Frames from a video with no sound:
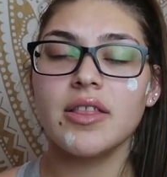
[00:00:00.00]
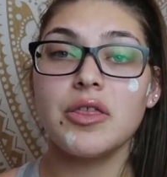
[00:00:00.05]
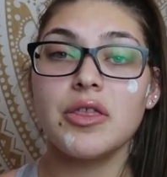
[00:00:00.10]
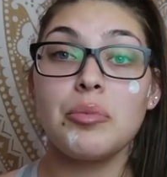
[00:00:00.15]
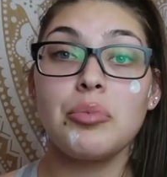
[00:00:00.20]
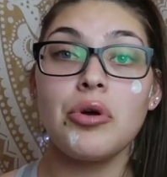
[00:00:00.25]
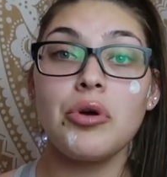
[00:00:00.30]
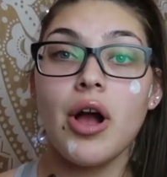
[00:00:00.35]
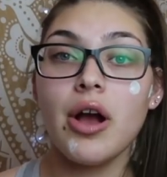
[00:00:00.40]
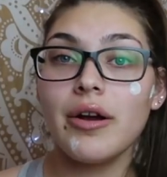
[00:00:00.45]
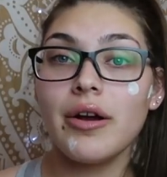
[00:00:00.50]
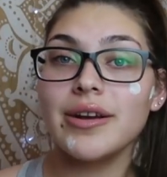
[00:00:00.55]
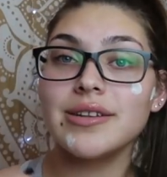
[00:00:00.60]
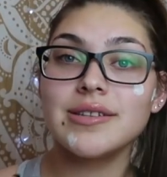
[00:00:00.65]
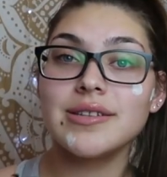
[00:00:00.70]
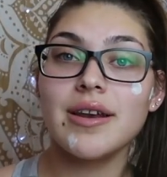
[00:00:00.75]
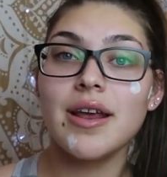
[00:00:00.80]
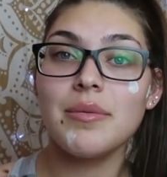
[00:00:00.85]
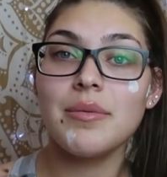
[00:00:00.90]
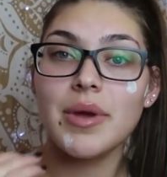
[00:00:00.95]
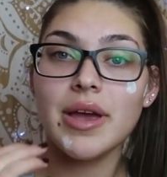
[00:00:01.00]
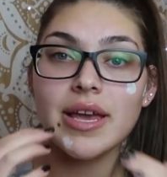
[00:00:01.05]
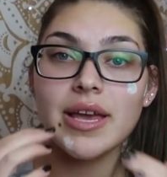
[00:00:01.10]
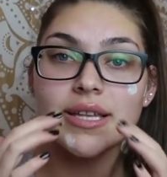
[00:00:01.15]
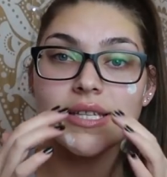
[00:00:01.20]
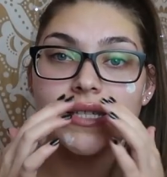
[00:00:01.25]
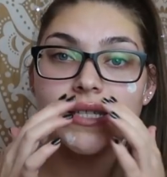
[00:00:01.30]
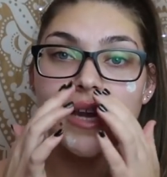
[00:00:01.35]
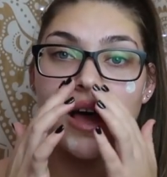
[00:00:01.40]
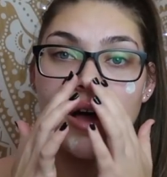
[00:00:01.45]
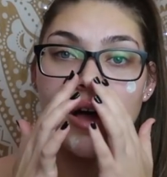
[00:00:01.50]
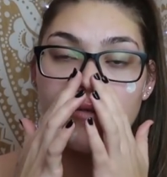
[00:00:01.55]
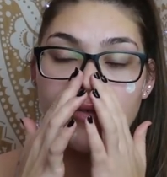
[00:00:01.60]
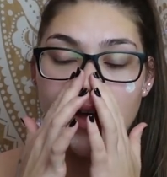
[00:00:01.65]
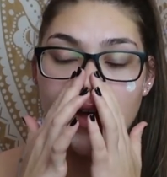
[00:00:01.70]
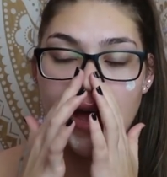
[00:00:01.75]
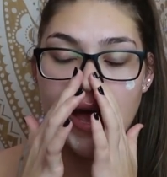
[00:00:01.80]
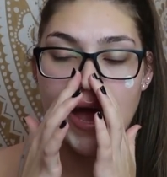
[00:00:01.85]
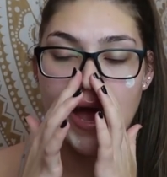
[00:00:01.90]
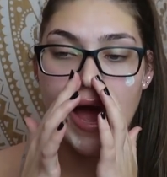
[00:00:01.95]
the progress that I make and stuff
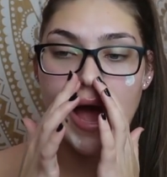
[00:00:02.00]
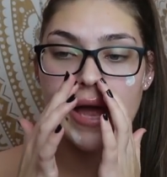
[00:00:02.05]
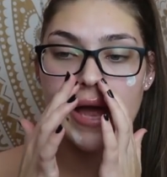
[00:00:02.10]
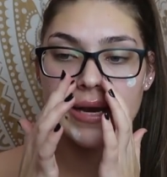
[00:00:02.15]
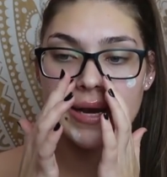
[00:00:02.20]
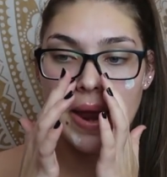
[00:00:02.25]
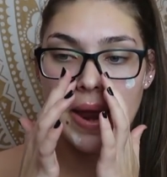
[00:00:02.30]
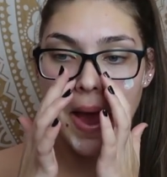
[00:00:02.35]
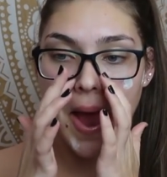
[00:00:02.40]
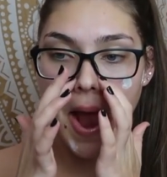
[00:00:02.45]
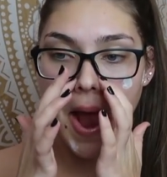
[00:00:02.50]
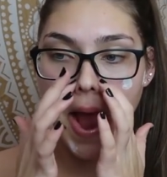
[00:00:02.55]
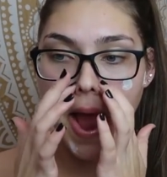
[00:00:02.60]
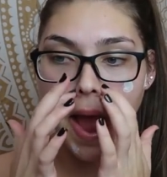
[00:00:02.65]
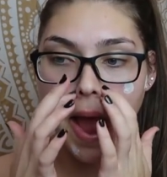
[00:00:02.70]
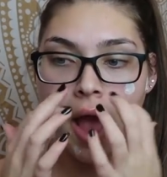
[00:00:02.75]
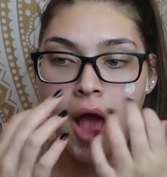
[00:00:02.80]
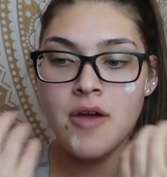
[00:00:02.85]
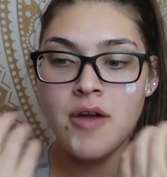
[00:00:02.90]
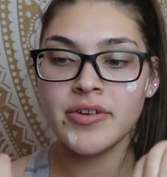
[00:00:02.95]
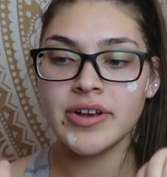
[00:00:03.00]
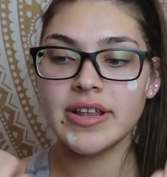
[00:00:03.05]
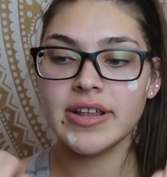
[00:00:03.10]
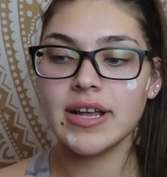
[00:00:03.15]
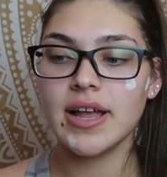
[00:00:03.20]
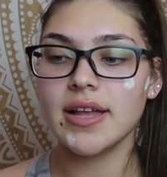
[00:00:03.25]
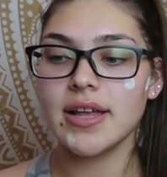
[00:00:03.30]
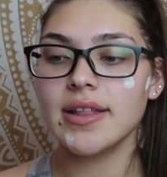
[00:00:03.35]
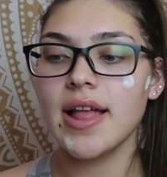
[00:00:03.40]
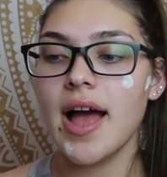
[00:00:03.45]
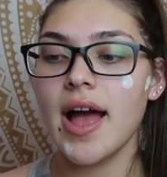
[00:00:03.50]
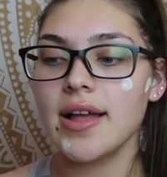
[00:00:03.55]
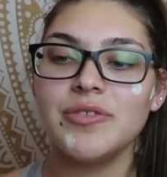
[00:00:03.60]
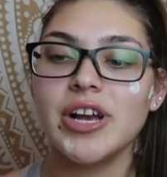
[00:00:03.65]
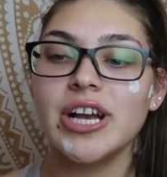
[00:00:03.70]
and everything like that.